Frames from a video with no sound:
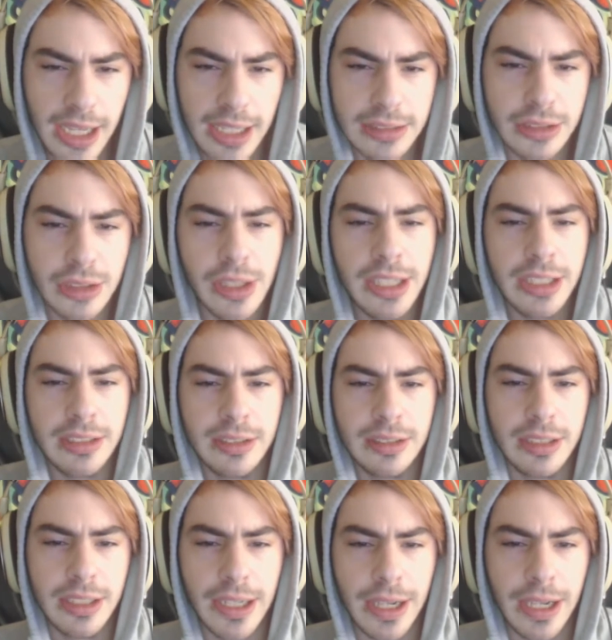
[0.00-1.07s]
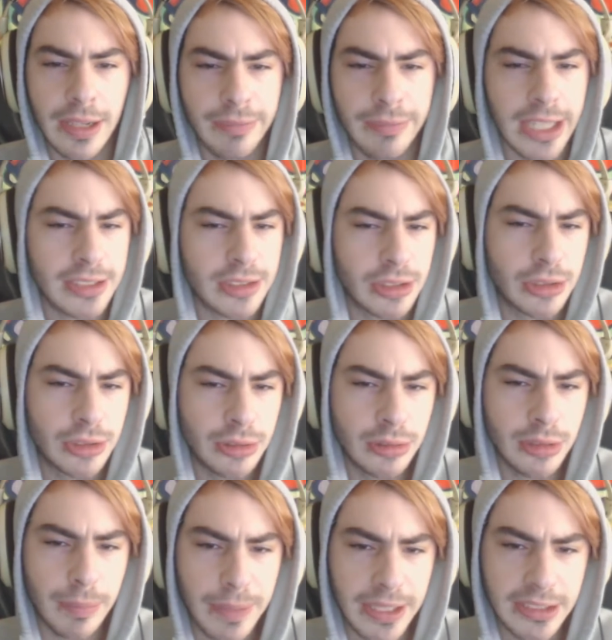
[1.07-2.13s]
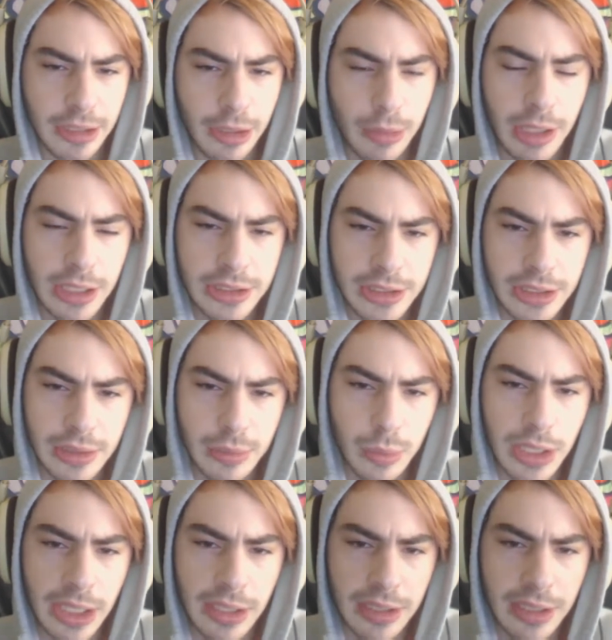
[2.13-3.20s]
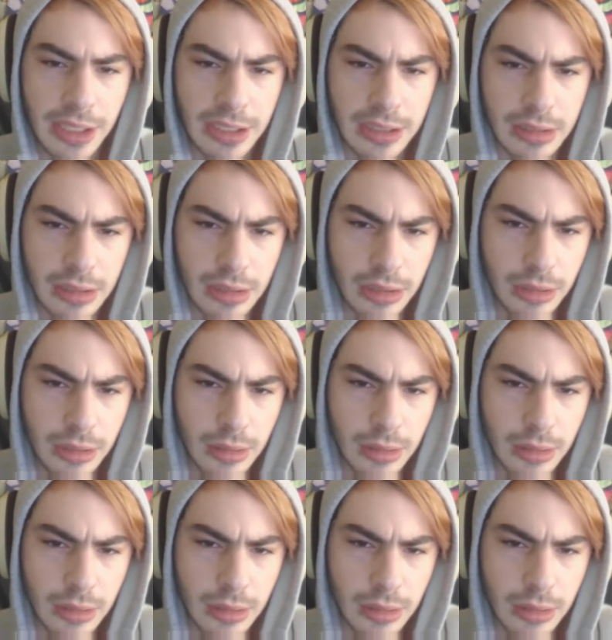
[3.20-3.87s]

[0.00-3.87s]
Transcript: So then, if that's true, that begs the question: well, is